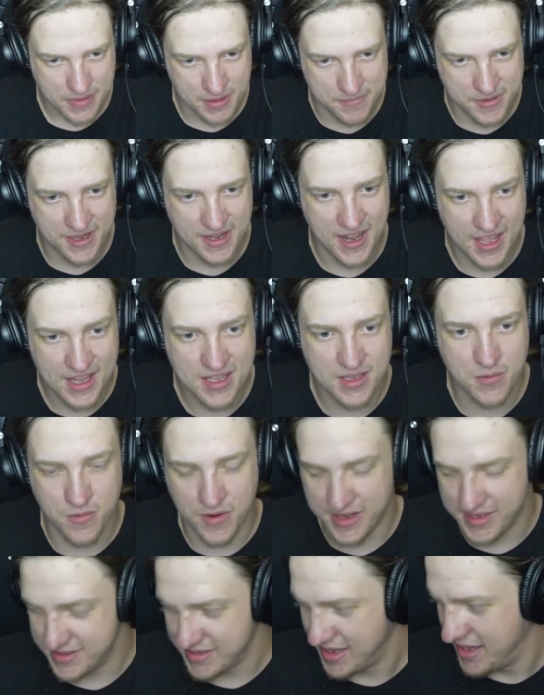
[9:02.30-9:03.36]
But
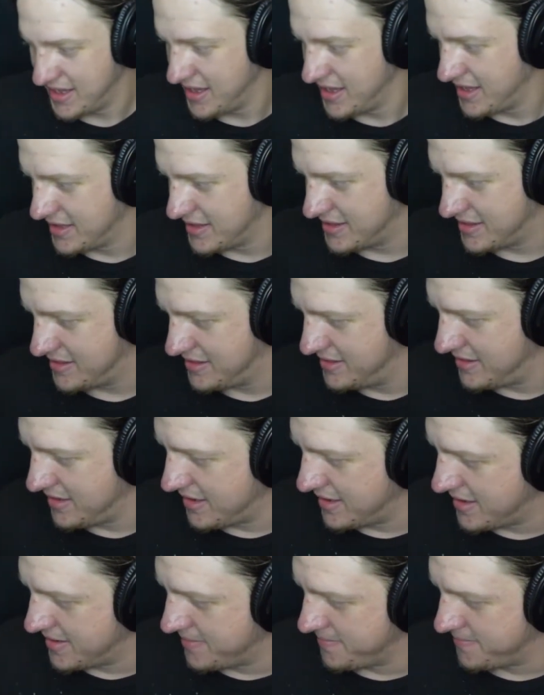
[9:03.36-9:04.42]
anyways,
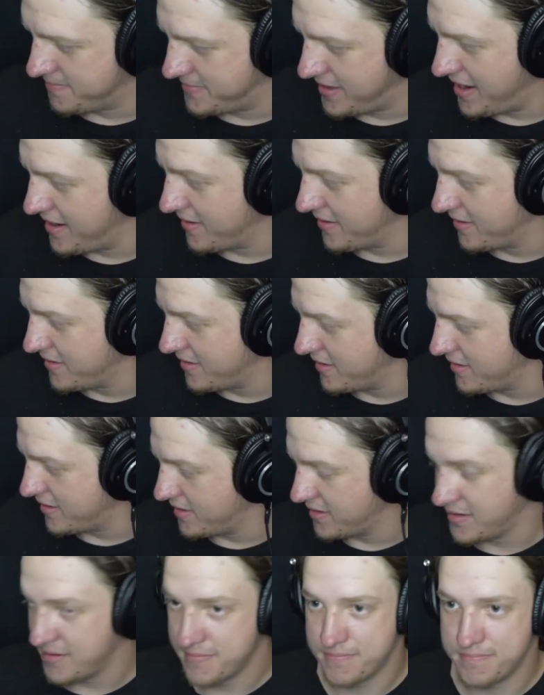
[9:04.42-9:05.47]
there.
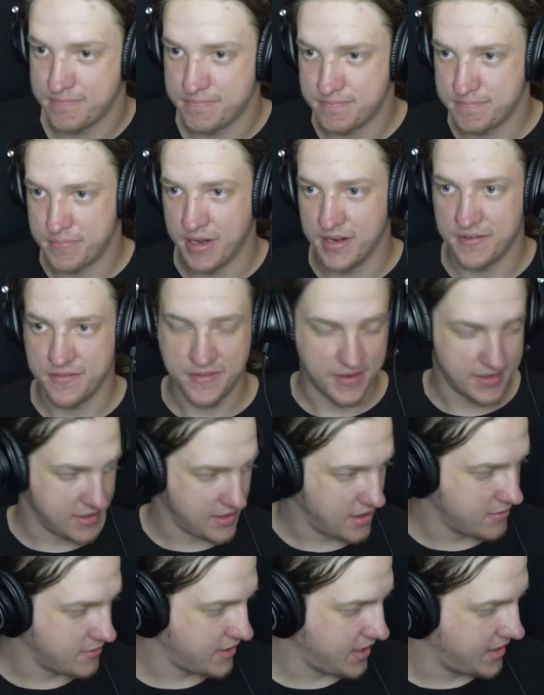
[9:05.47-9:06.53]
Perfect.
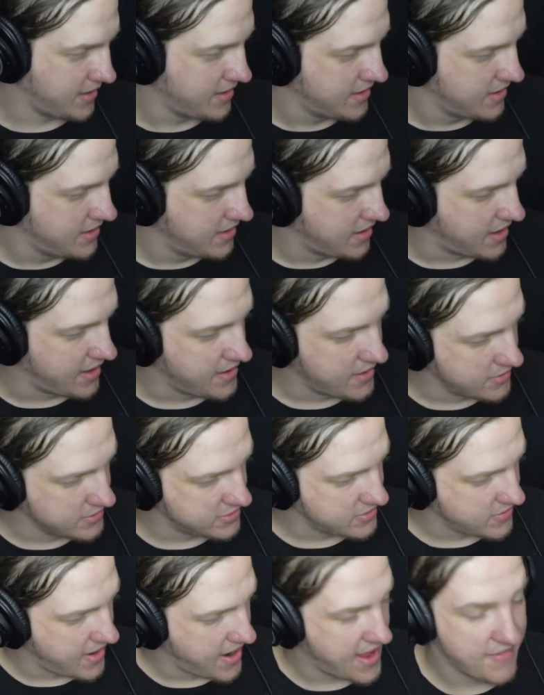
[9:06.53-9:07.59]
Okay. I
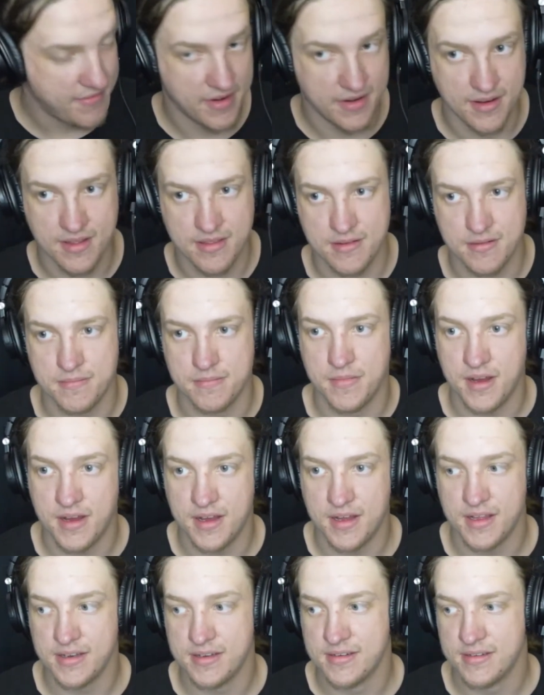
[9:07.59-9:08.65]
also have another
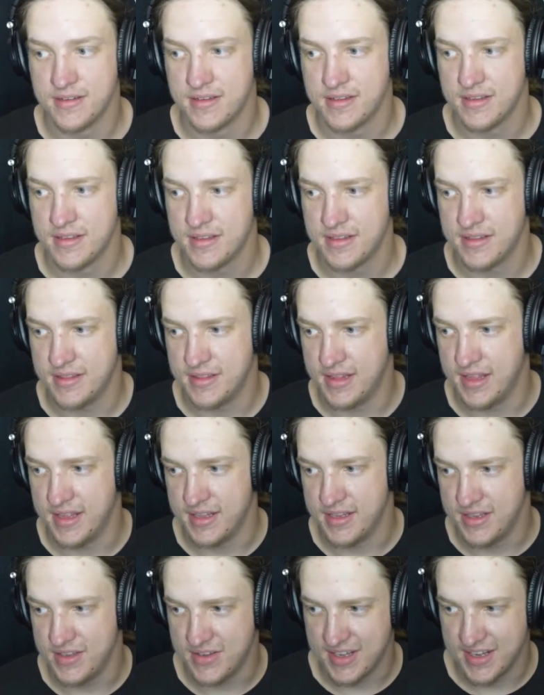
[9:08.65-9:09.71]
mod
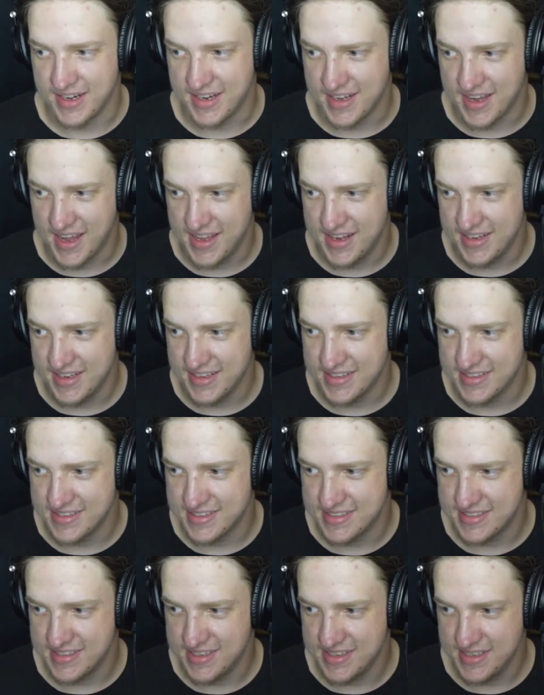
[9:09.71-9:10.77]
that you can kind of
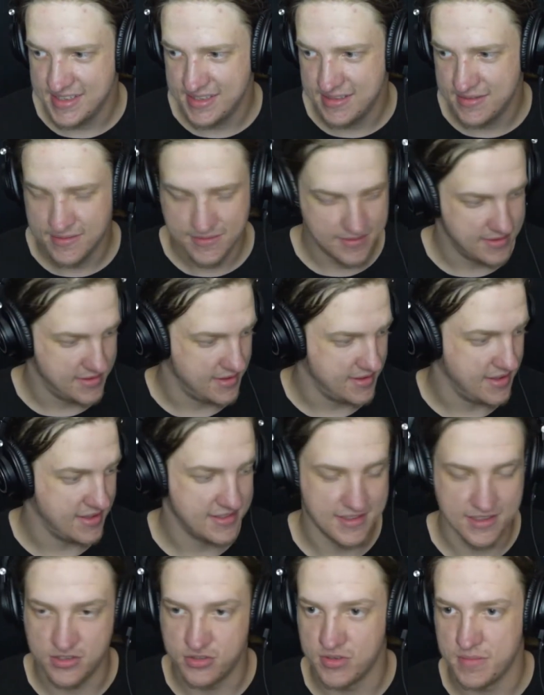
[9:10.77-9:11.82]
see. Well, no,
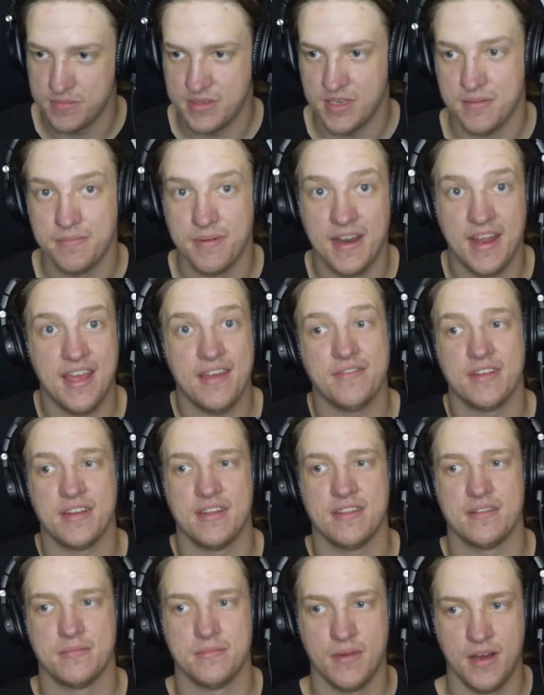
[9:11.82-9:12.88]
that's the drip tip, but I have
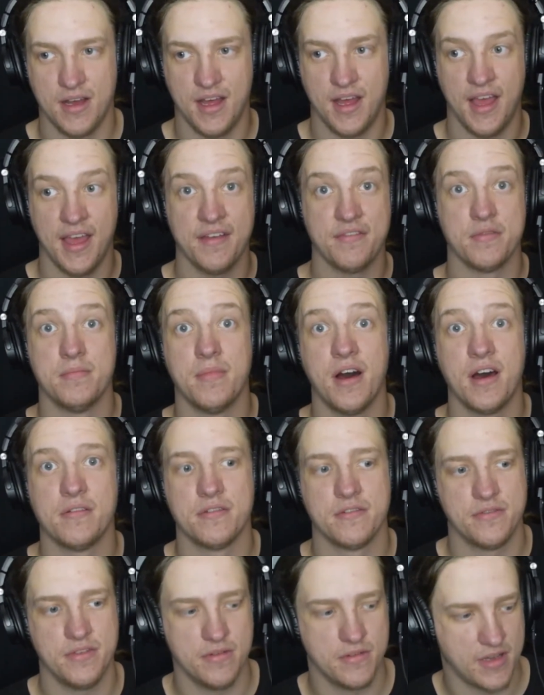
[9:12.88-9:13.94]
another mod. I have a mod
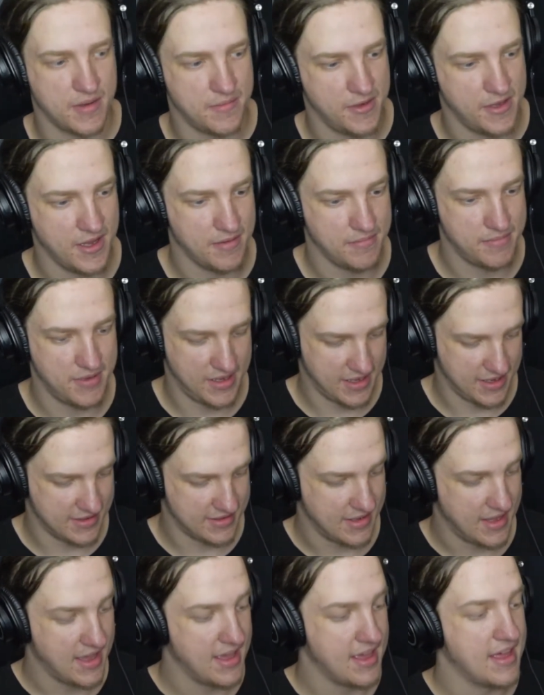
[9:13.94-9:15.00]
review coming up
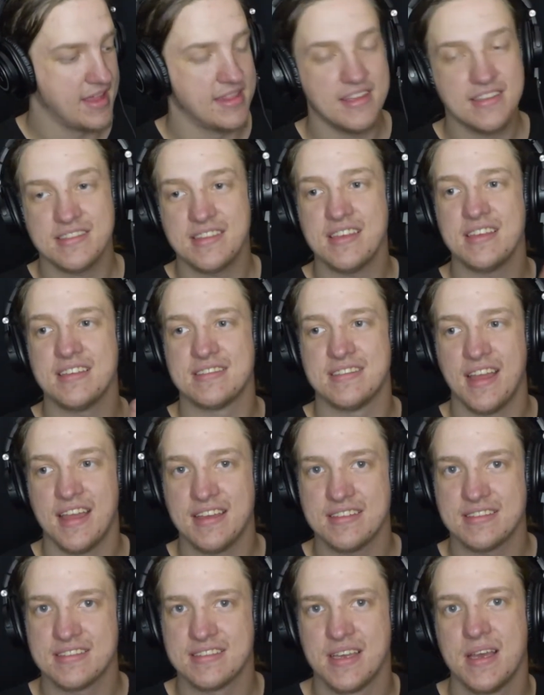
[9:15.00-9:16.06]
because this thing is
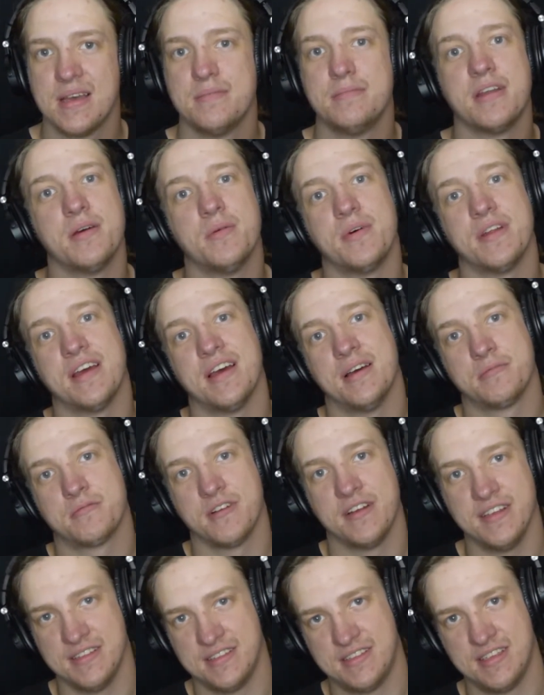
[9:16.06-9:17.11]
nice, but I want to
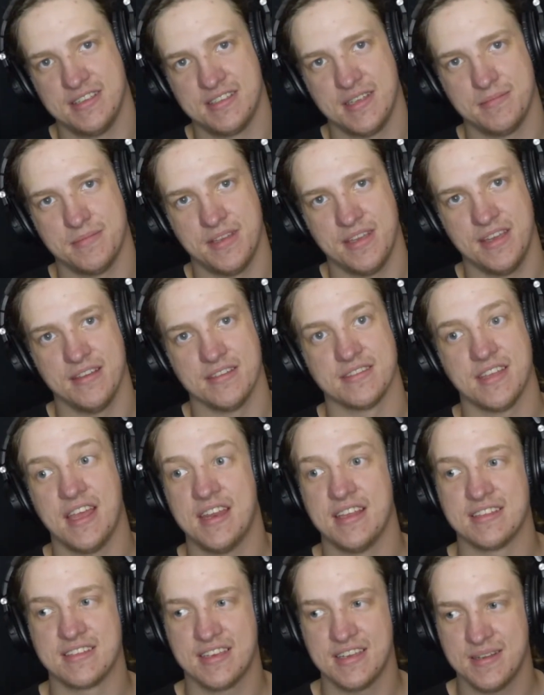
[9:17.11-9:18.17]
upgrade to something else. And
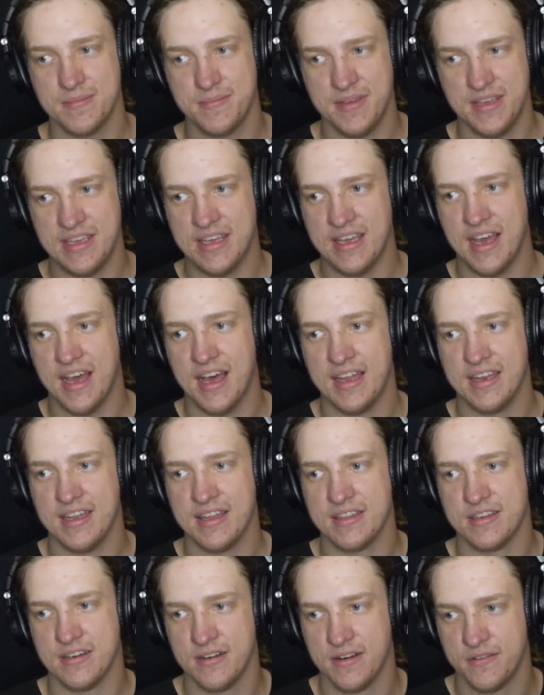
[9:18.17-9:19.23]
it's going to be
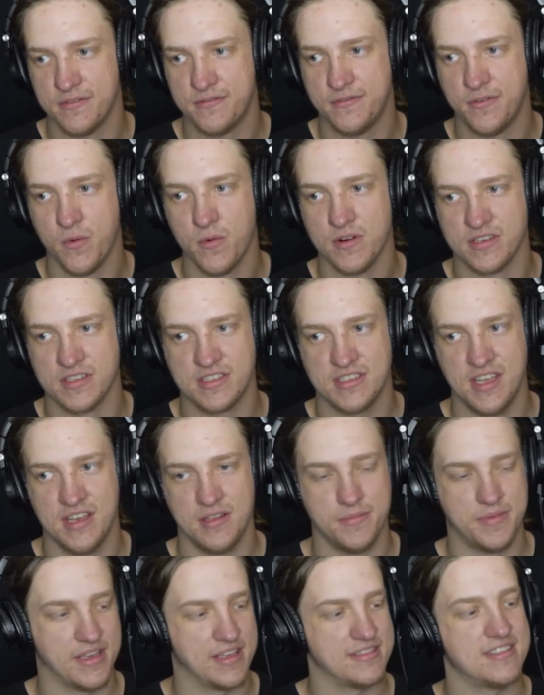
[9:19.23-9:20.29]
another
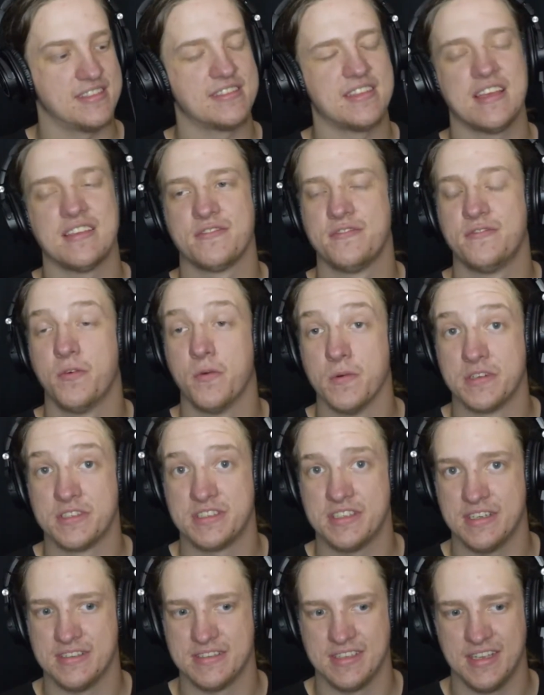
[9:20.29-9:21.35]
4-cell because this has 4
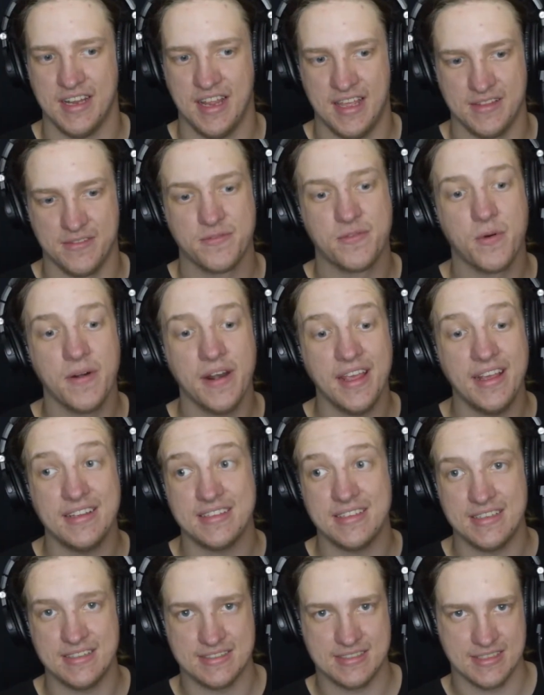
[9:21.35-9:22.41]
cells in it. It has 4
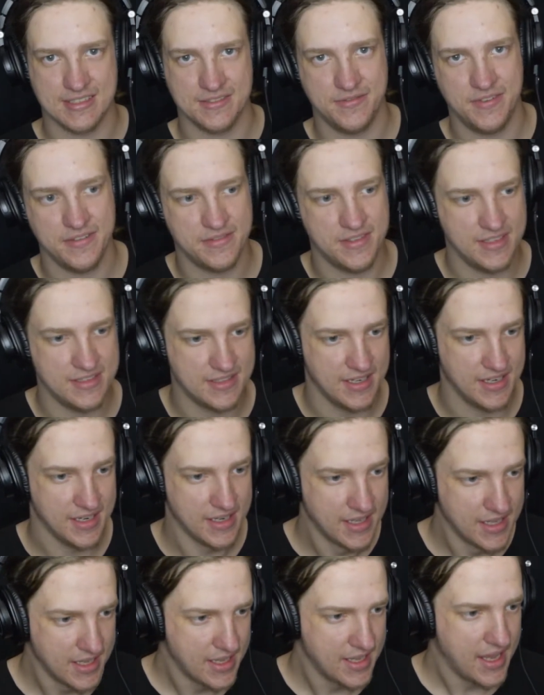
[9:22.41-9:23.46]
18650s in it.
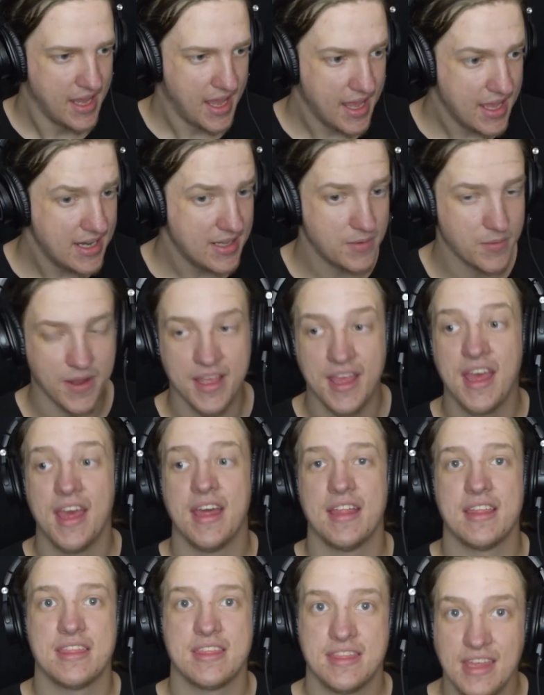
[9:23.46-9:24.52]
Anyway,
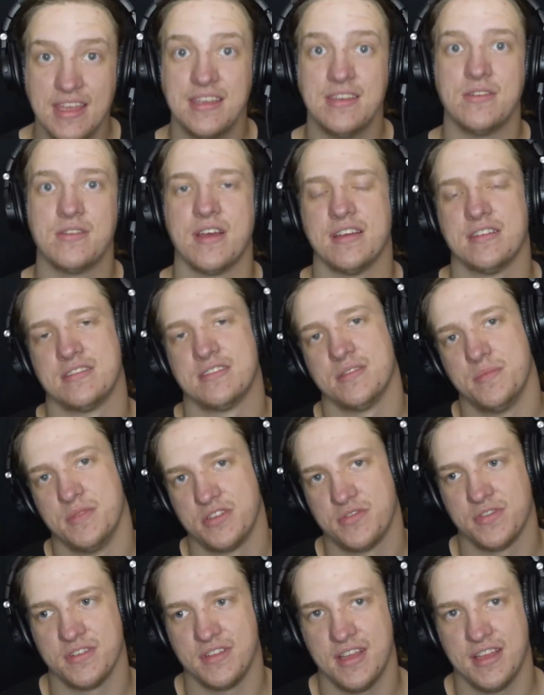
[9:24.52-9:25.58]
thank you guys so
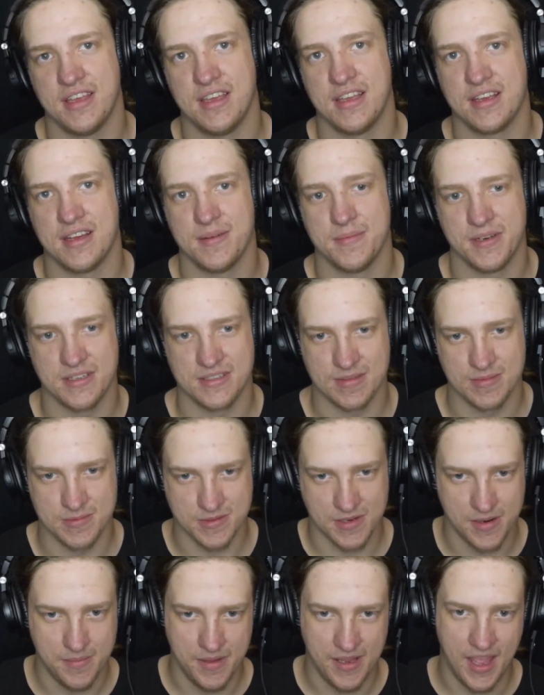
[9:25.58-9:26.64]
much for liking, commenting,
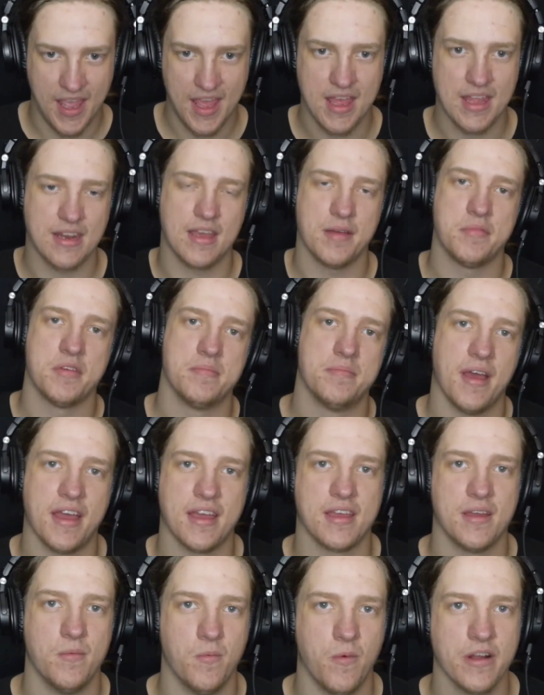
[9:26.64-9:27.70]
subscribing, and coming
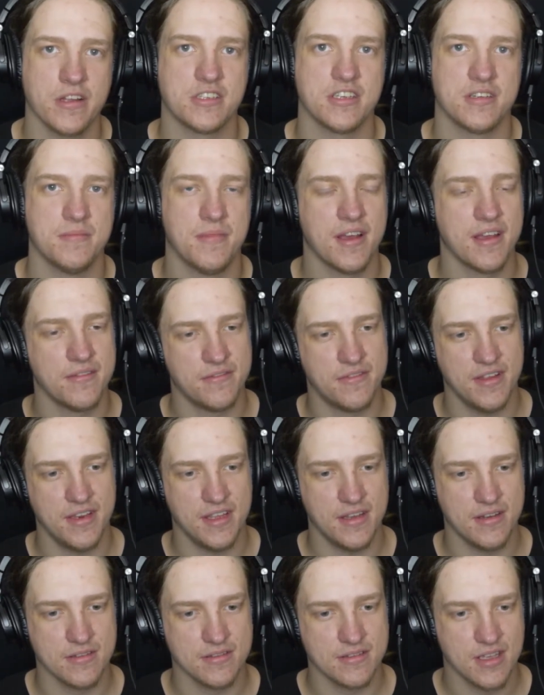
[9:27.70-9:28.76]
back and watching my
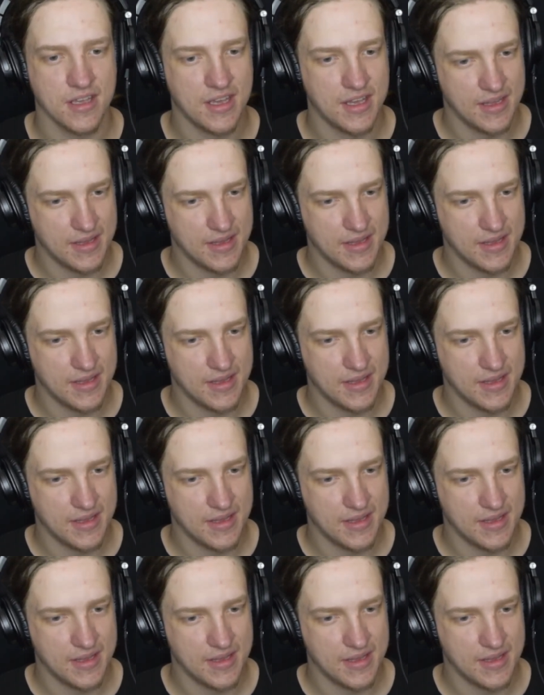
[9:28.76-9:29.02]
videos.